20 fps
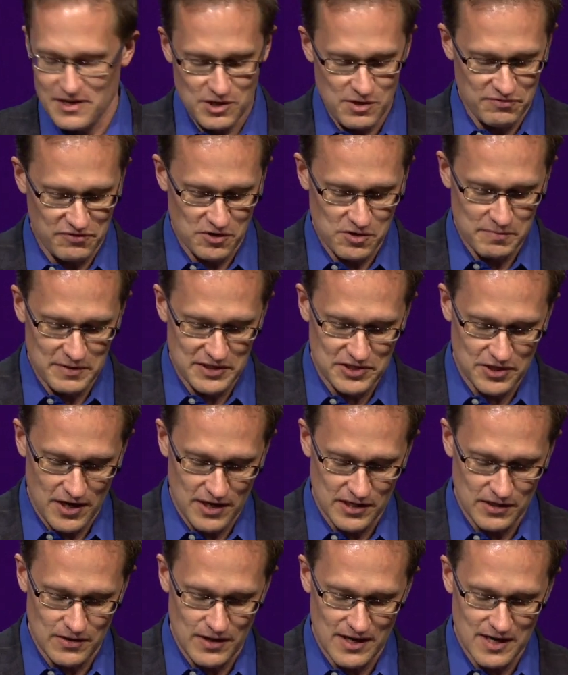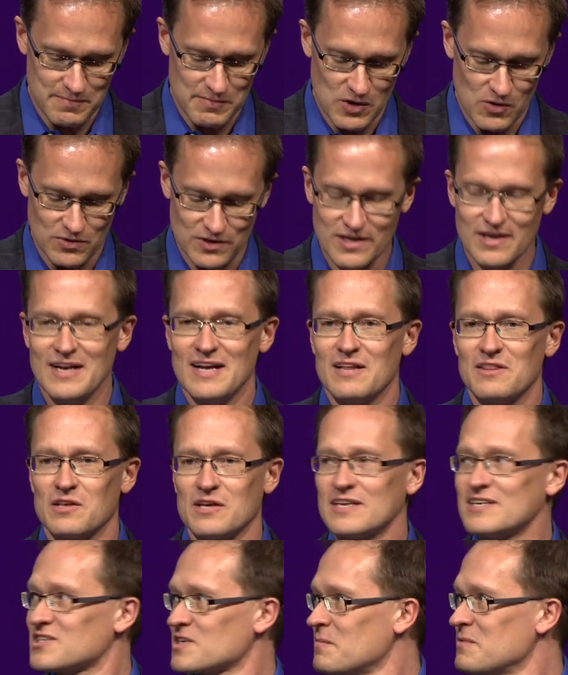you've heard me talk a lot about
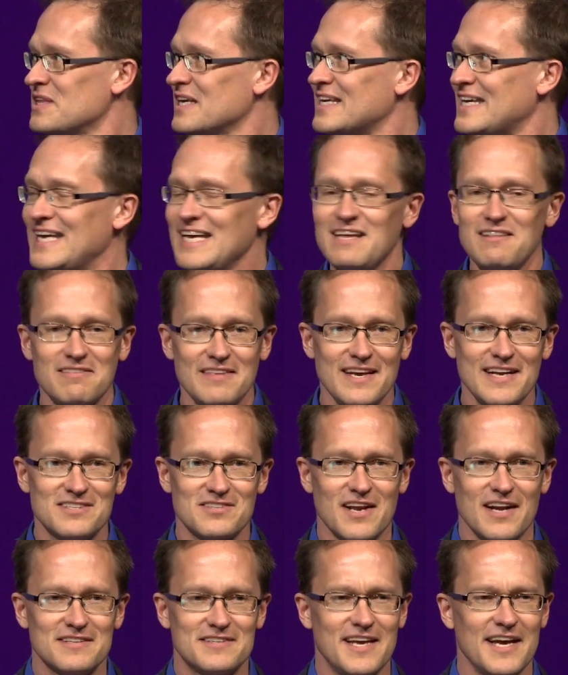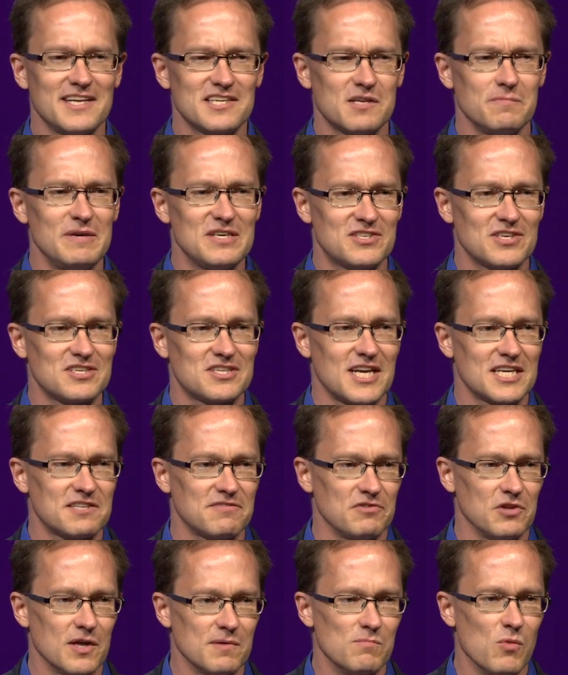some of the key things that it takes to be
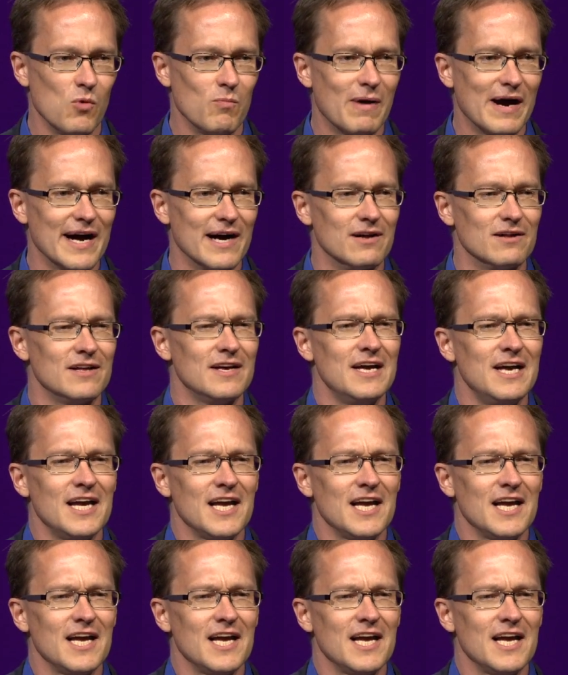successful on mobile.